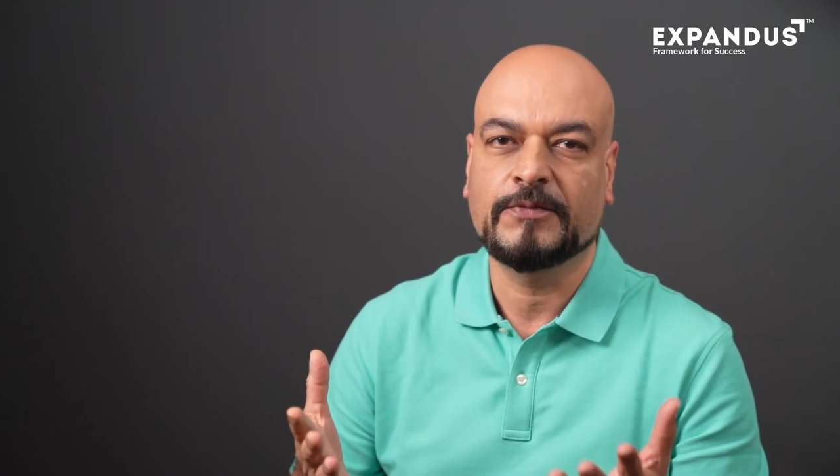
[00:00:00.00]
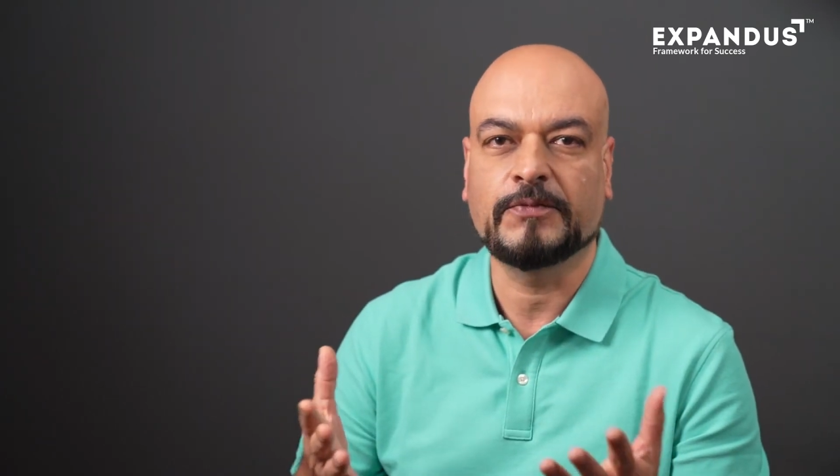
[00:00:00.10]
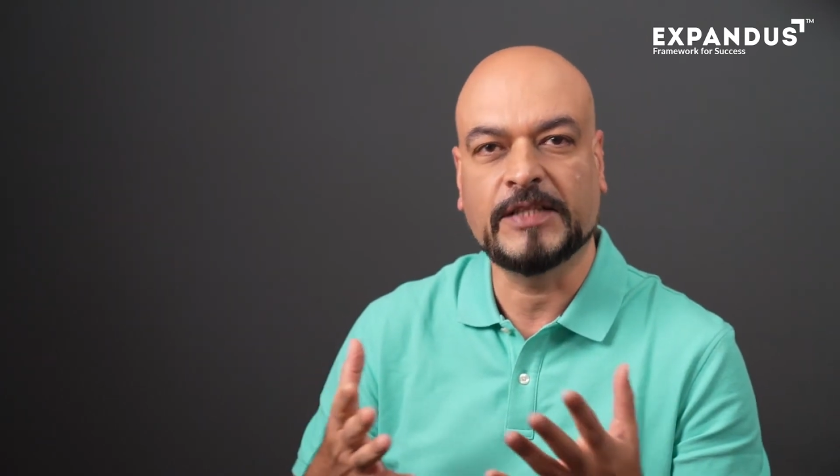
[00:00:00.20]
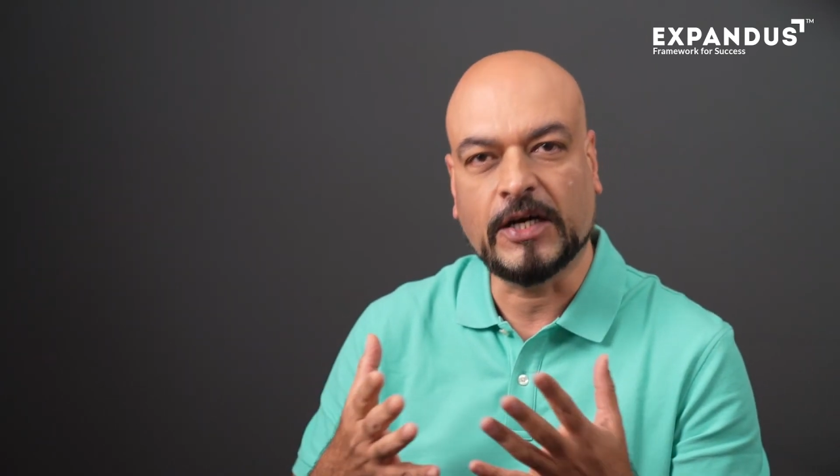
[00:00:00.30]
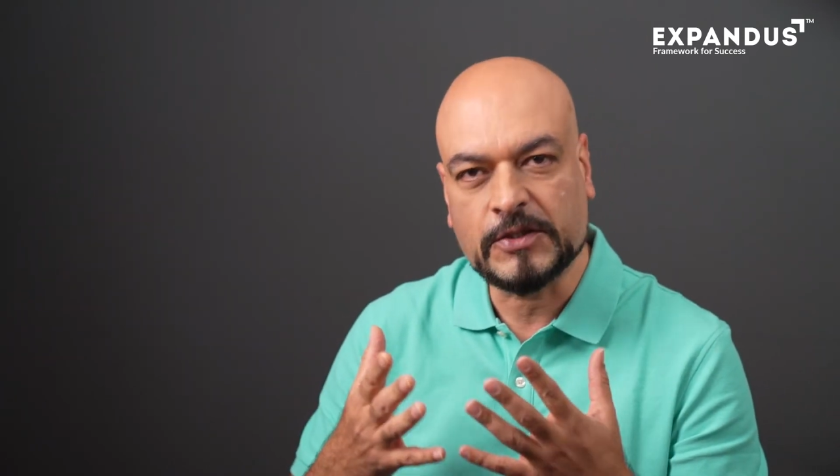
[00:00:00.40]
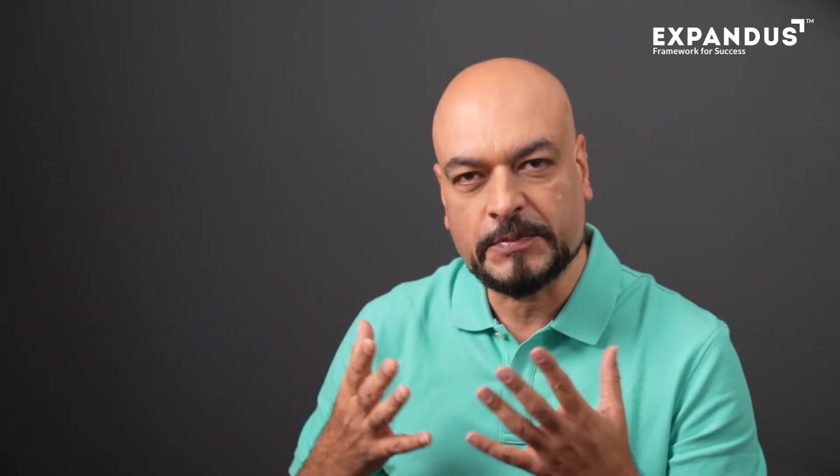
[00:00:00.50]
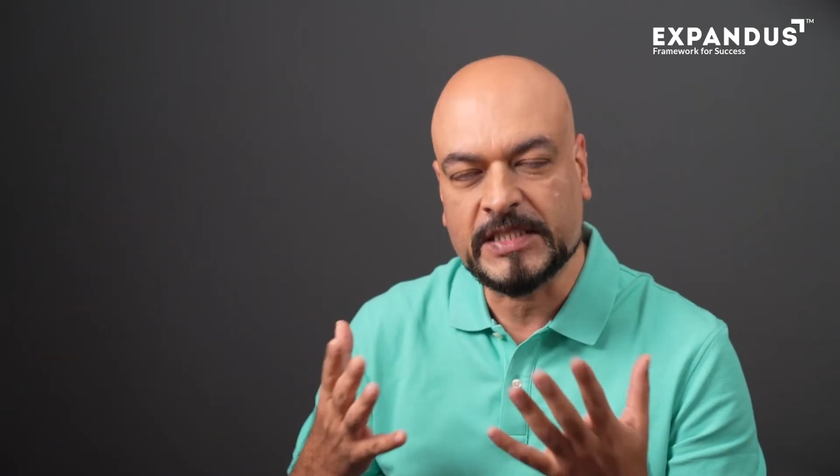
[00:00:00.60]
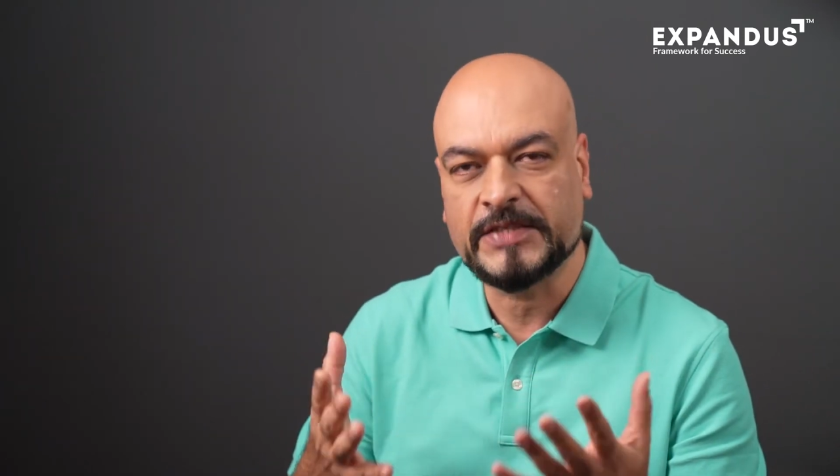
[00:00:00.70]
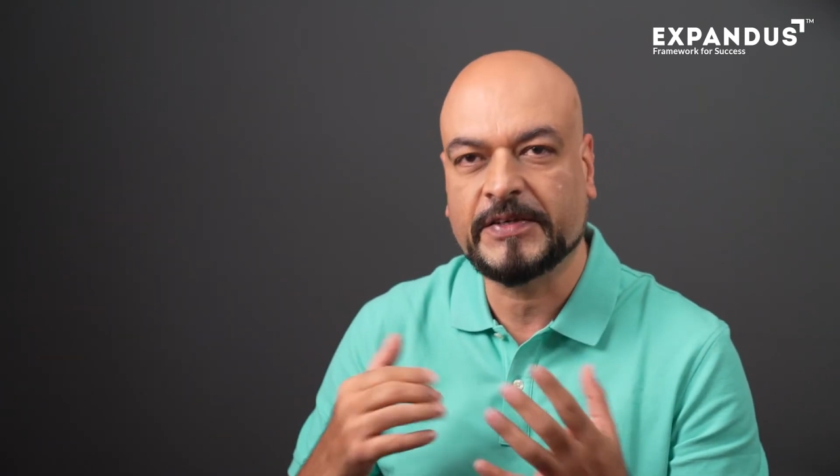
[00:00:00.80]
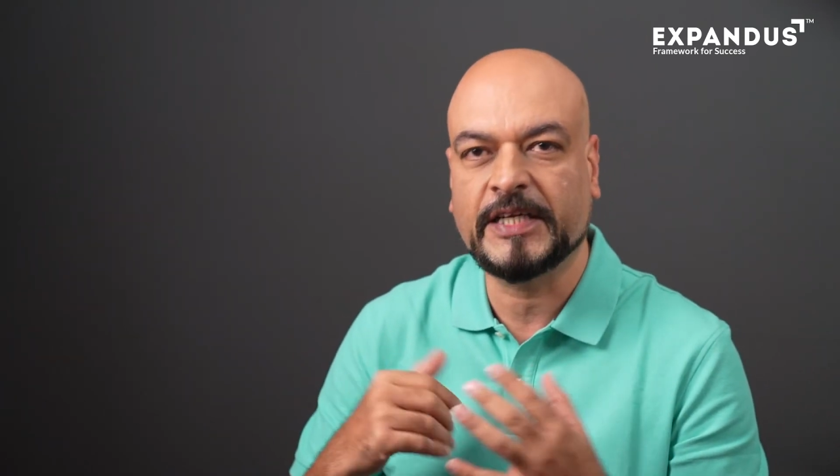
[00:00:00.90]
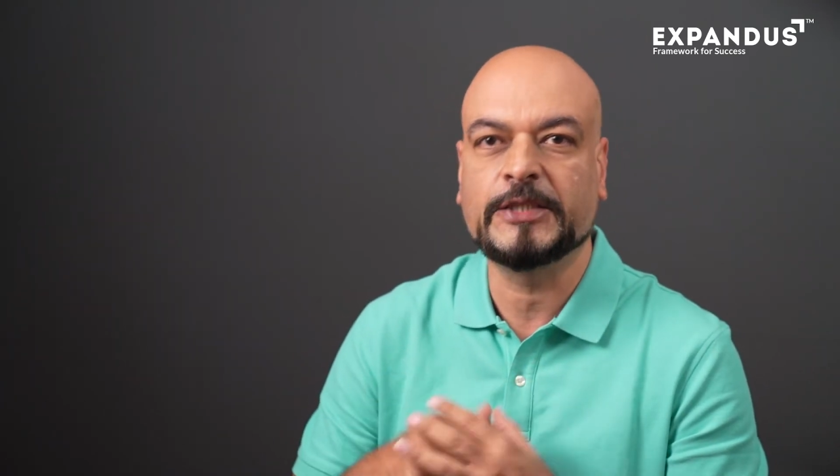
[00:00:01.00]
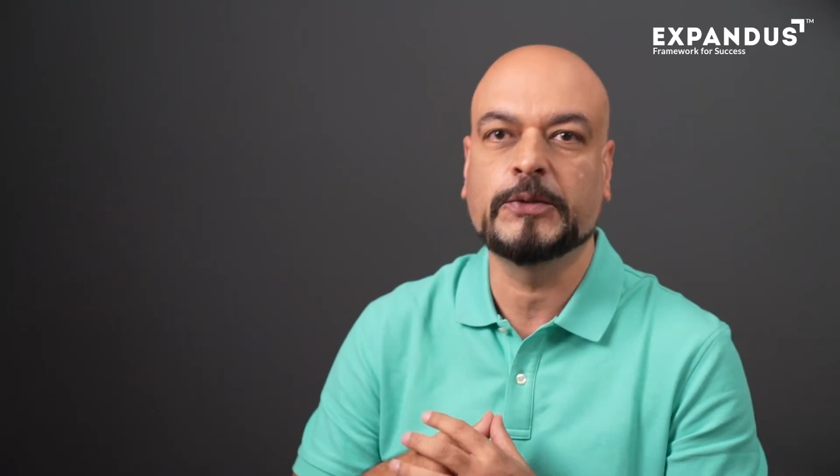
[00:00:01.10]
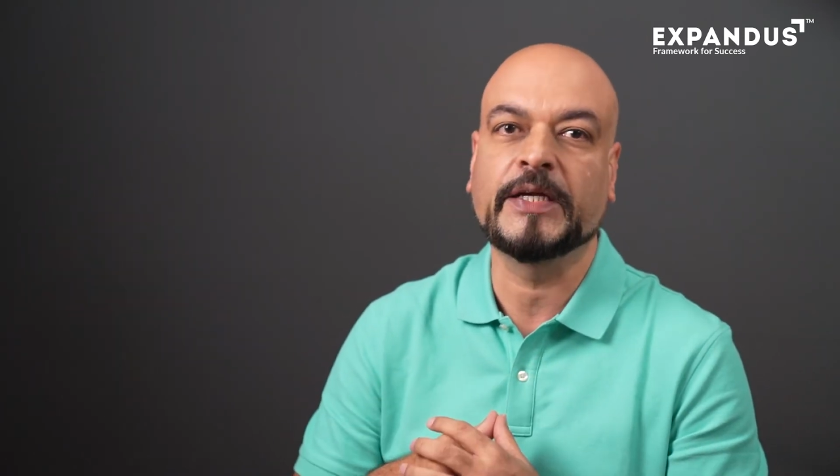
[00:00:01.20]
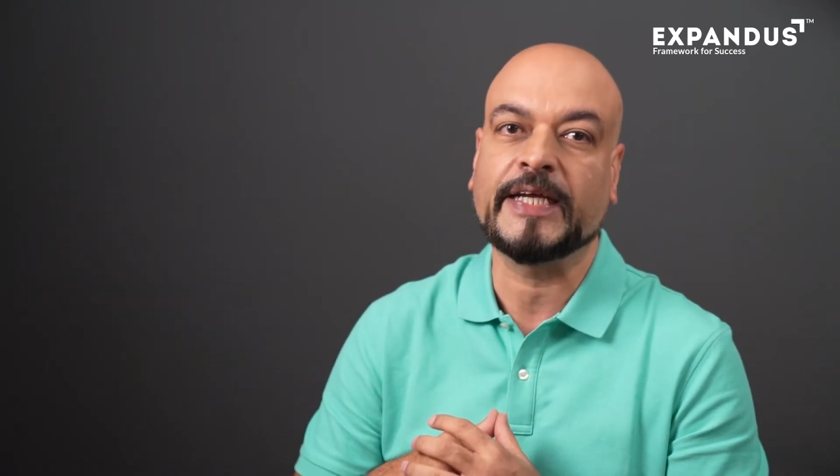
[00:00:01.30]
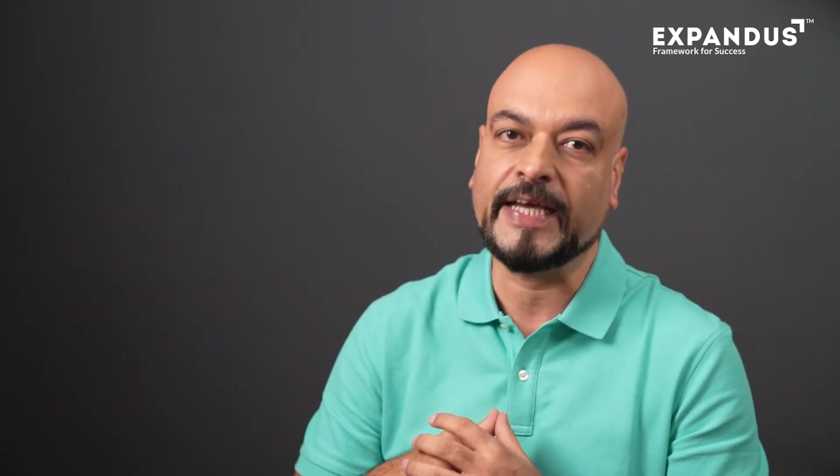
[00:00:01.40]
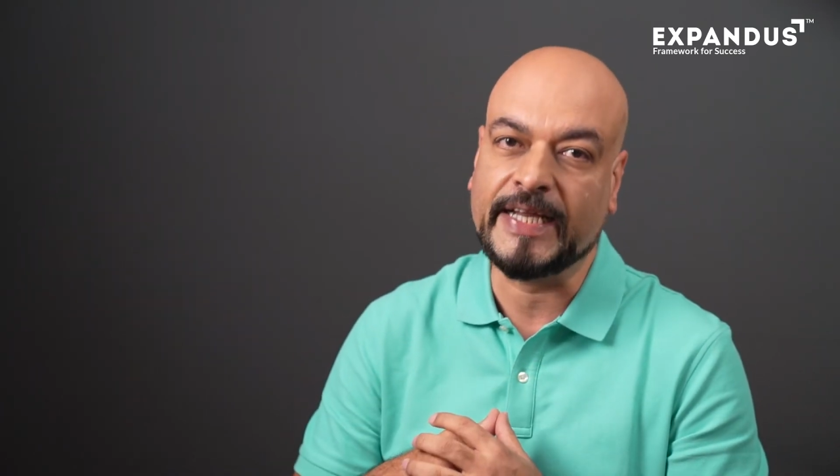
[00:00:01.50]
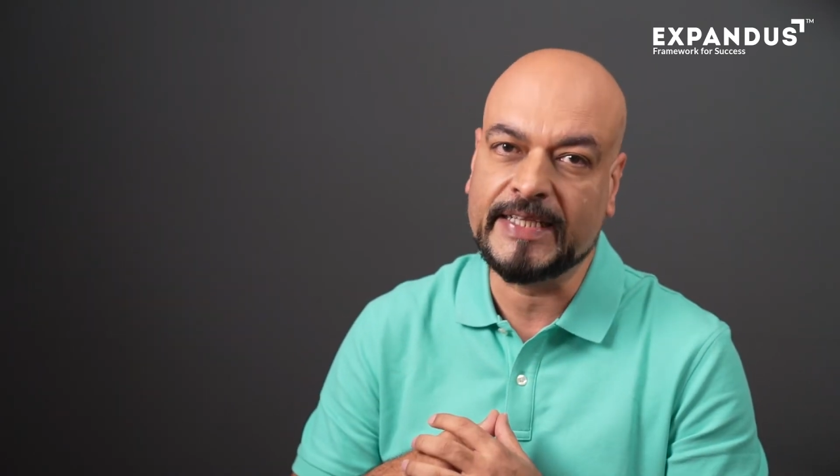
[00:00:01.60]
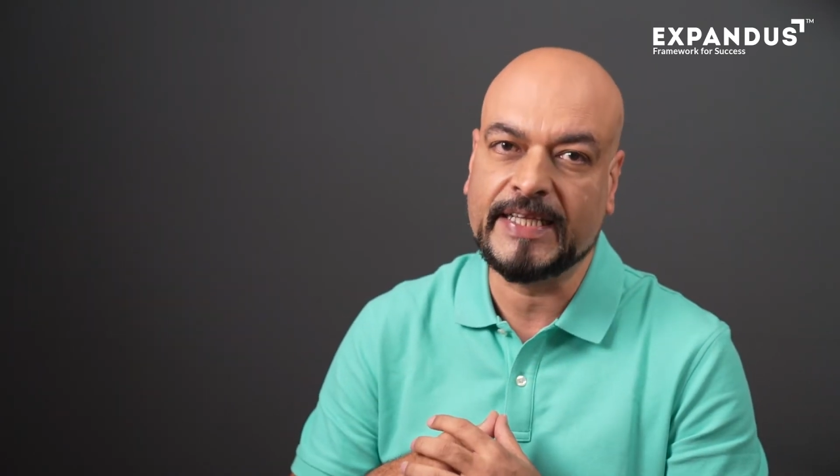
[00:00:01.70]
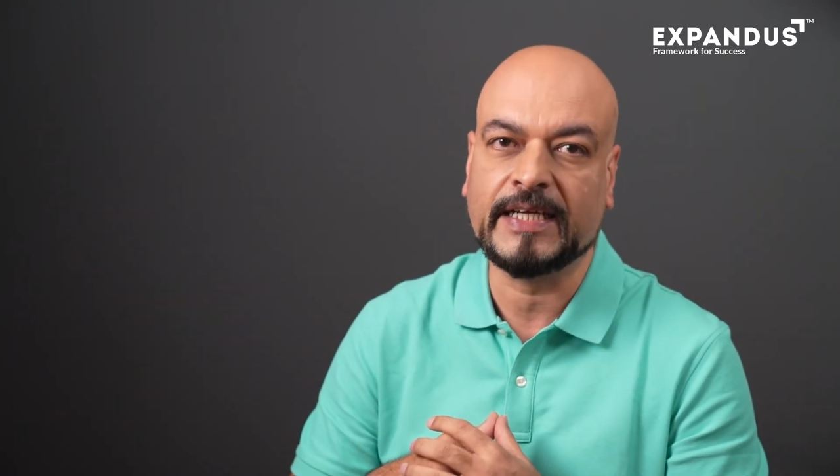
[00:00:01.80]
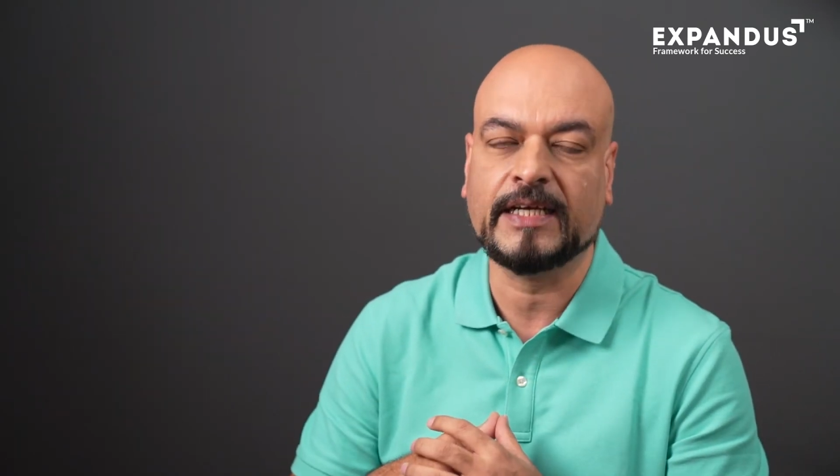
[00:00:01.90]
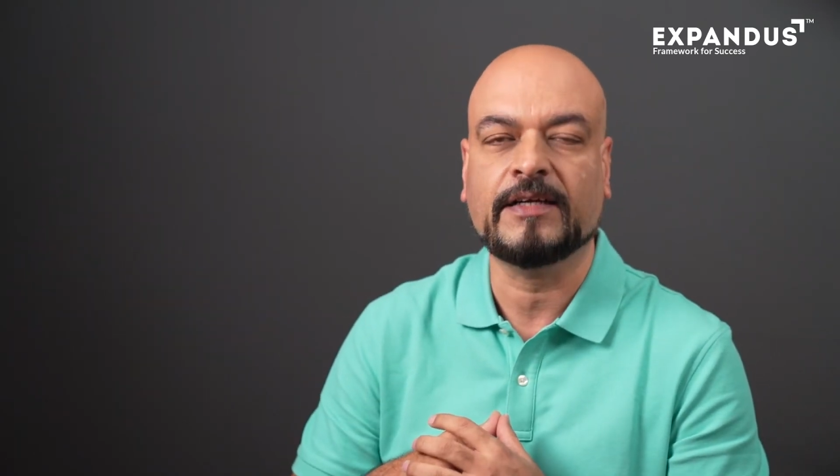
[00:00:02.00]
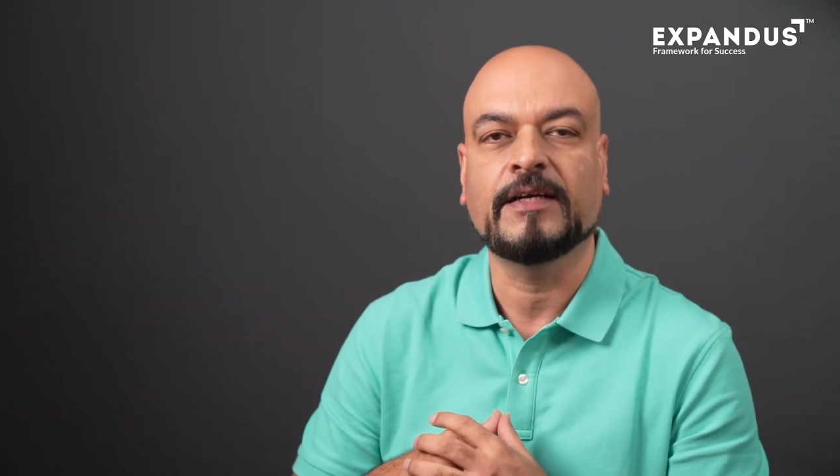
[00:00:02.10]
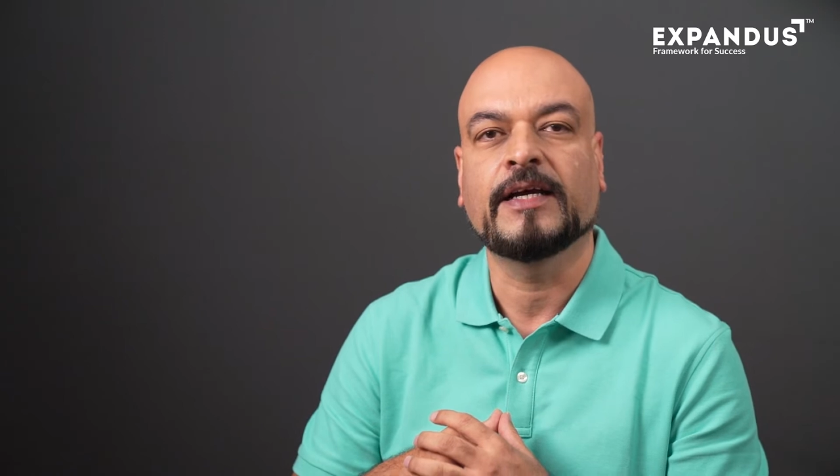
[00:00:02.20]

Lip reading: without specifically doing anything